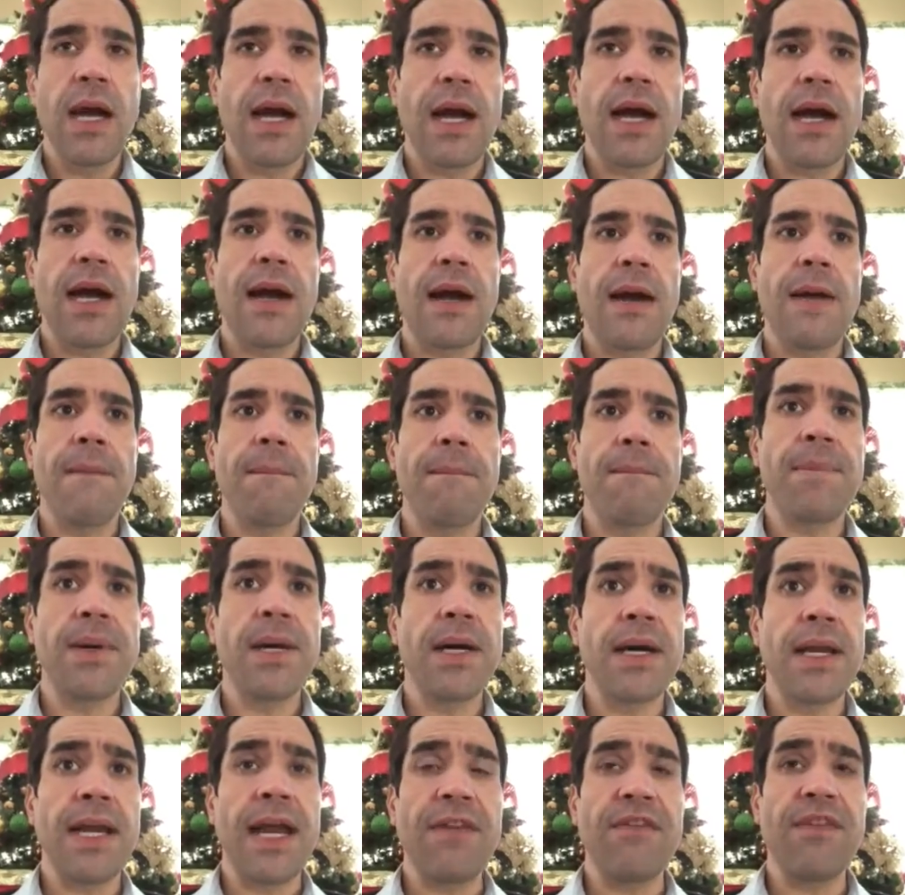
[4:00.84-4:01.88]

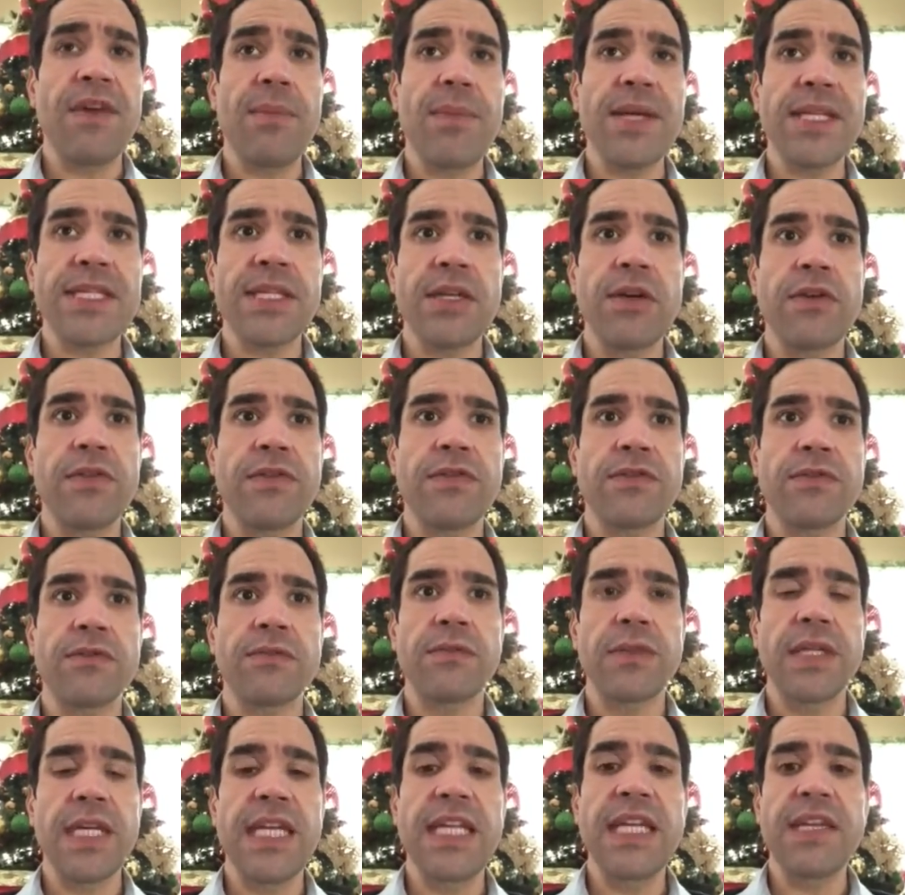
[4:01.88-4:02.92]
But I find myself
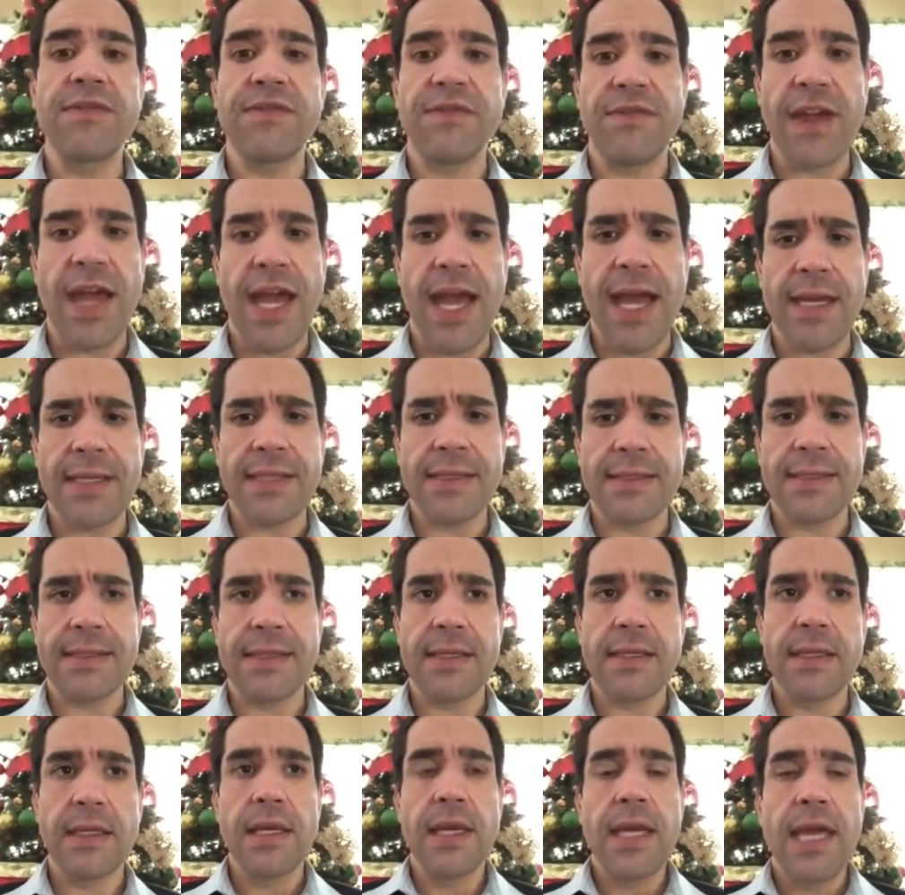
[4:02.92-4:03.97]
eating
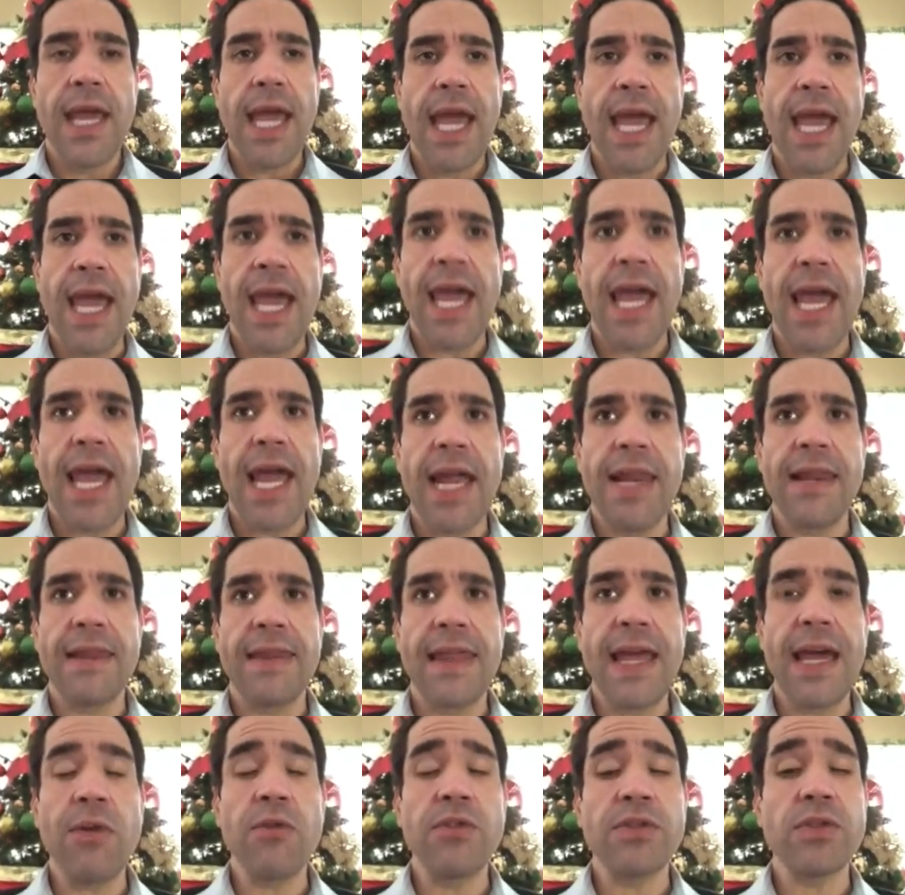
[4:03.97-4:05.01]
fast,
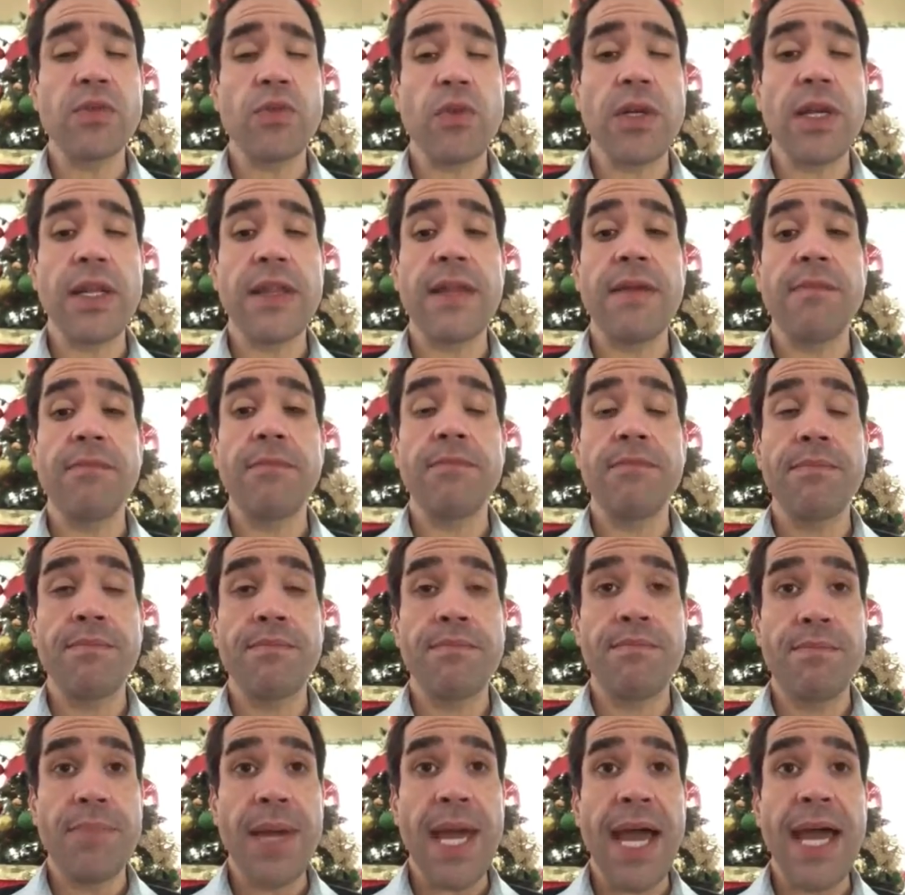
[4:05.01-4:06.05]
and that was one of the
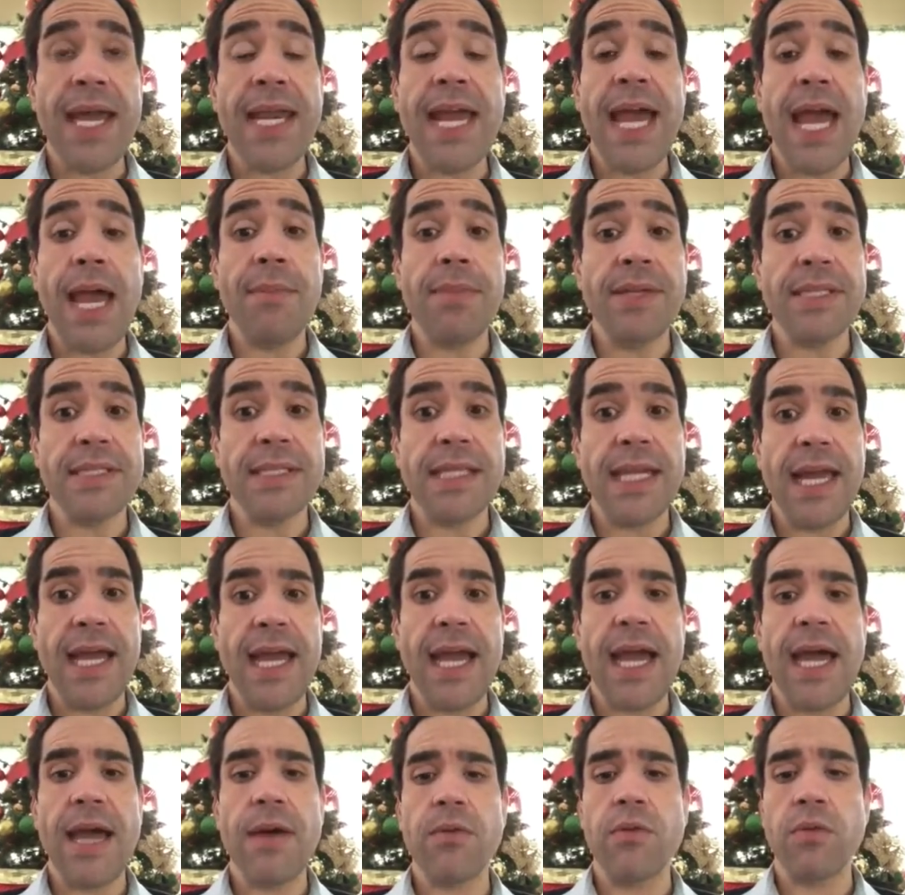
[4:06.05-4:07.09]
bad habits that I
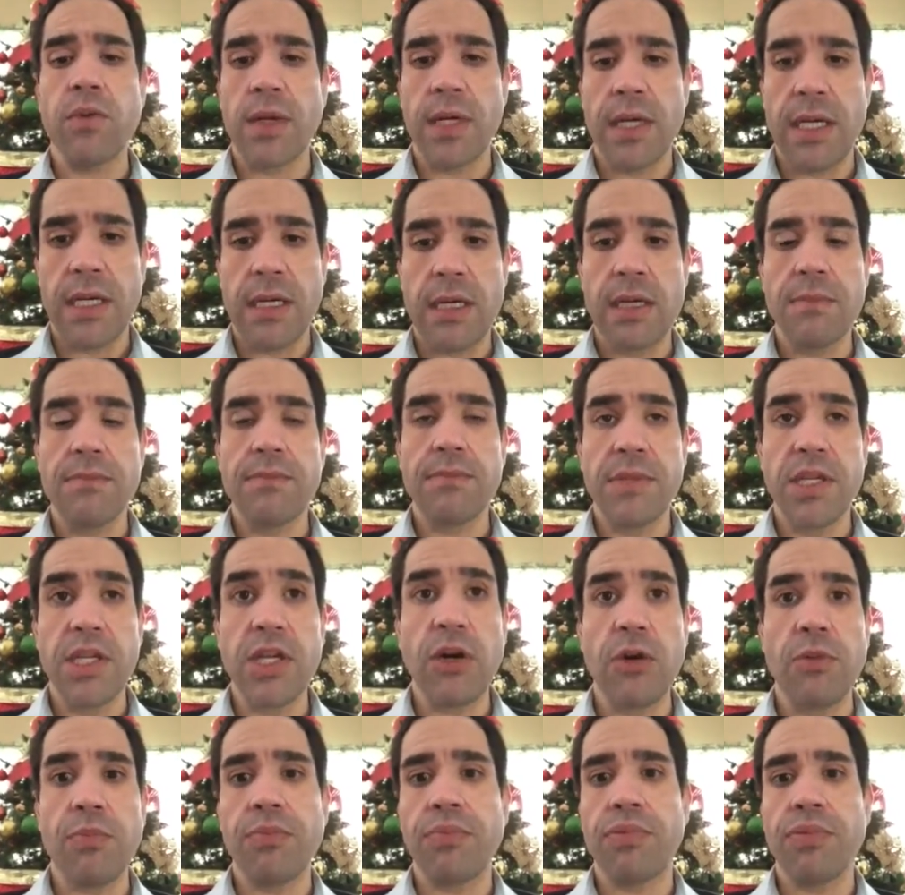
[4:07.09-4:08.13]
had when,
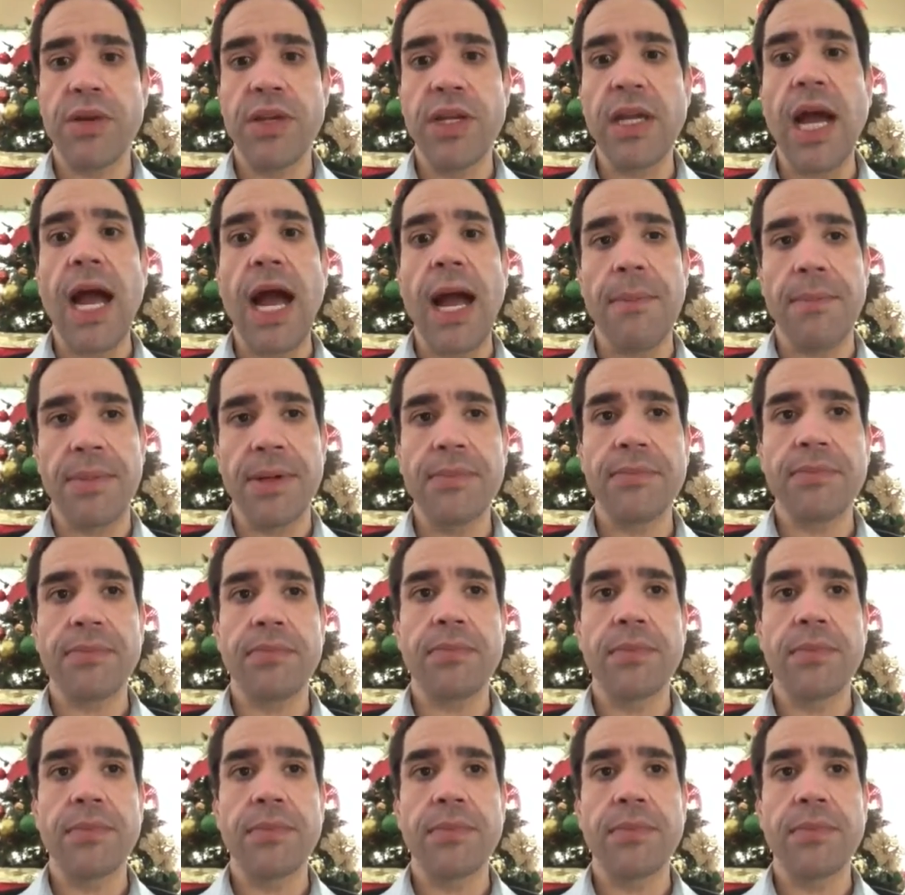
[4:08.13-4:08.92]
pre-op.